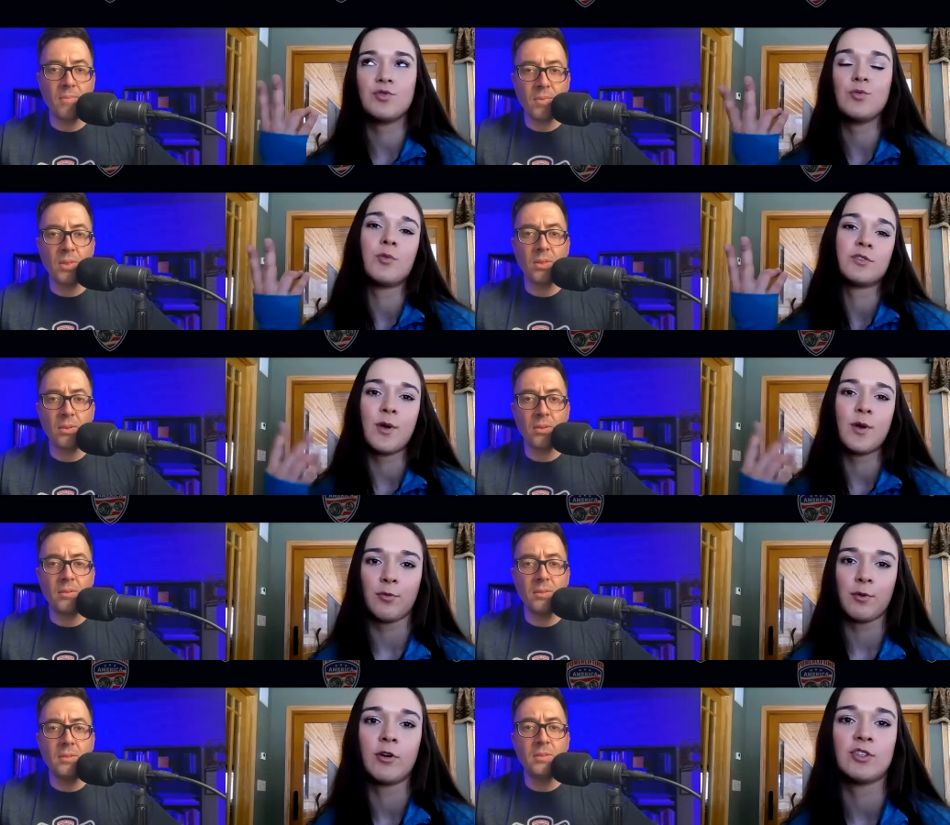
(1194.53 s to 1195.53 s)
Speaker 1: two, well two out
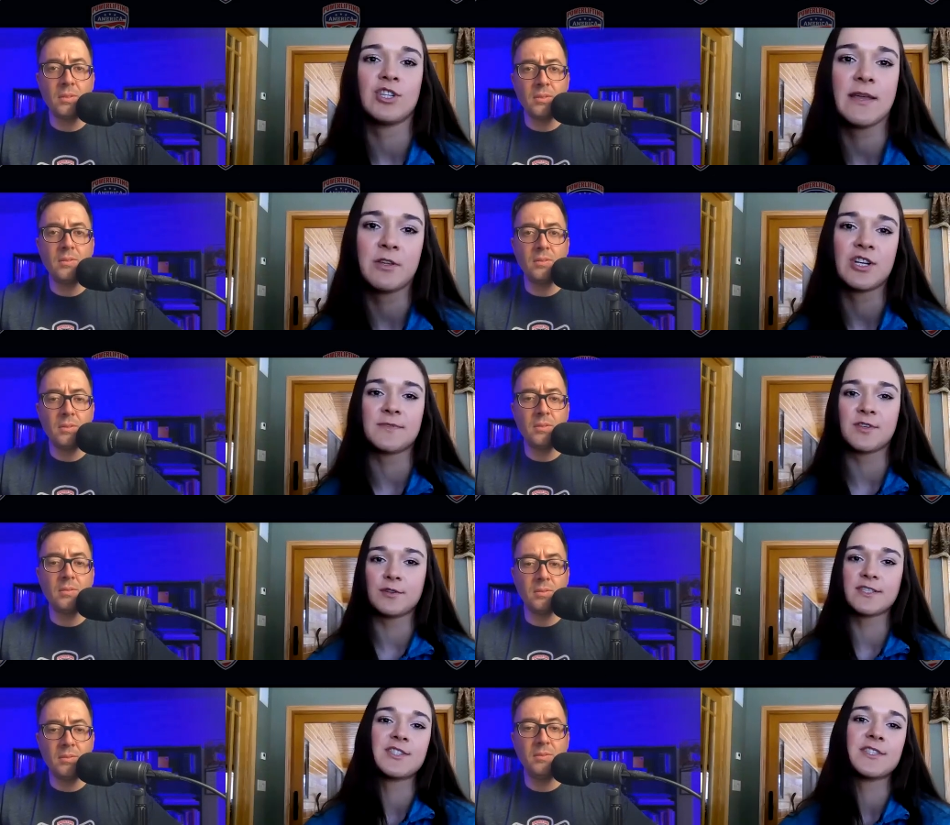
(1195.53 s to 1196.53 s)
of three world championships. So
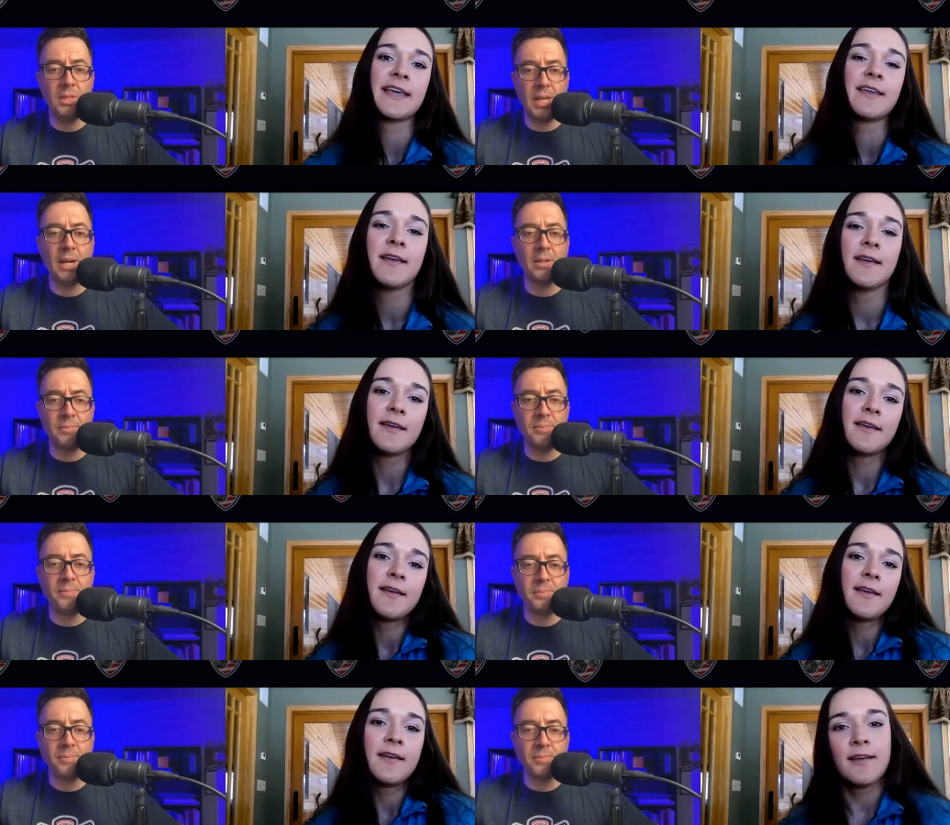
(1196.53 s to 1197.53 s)
it's just like. Yeah.
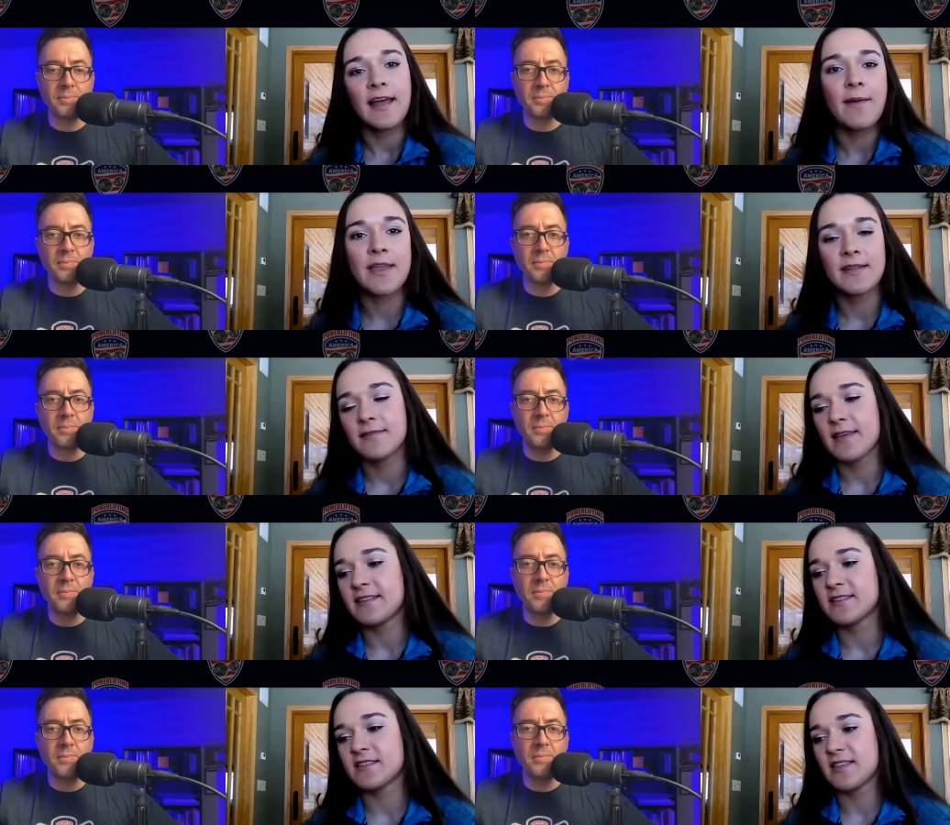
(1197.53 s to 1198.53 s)
I mean,
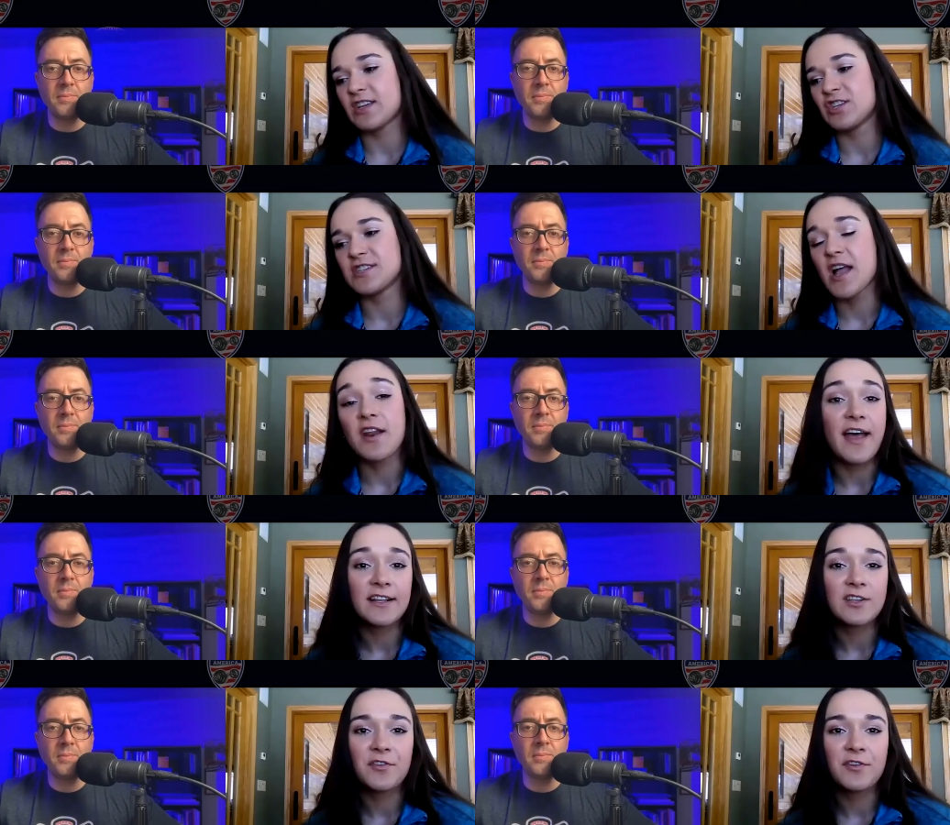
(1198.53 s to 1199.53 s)
it's that's just not a
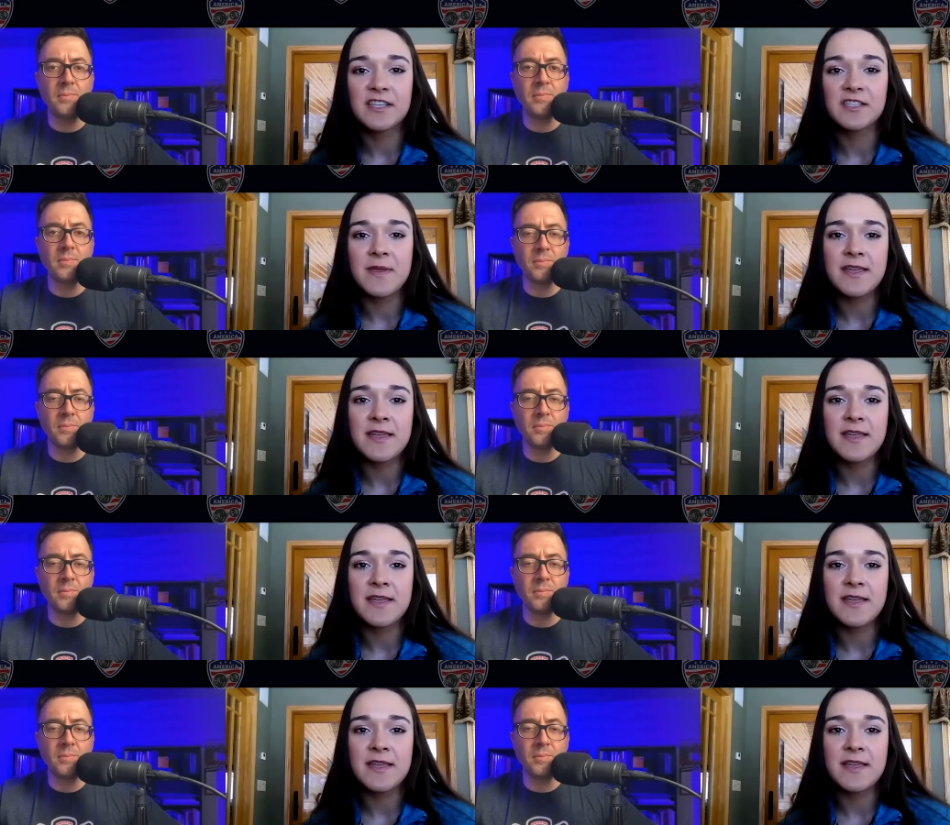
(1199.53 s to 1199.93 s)
factor for this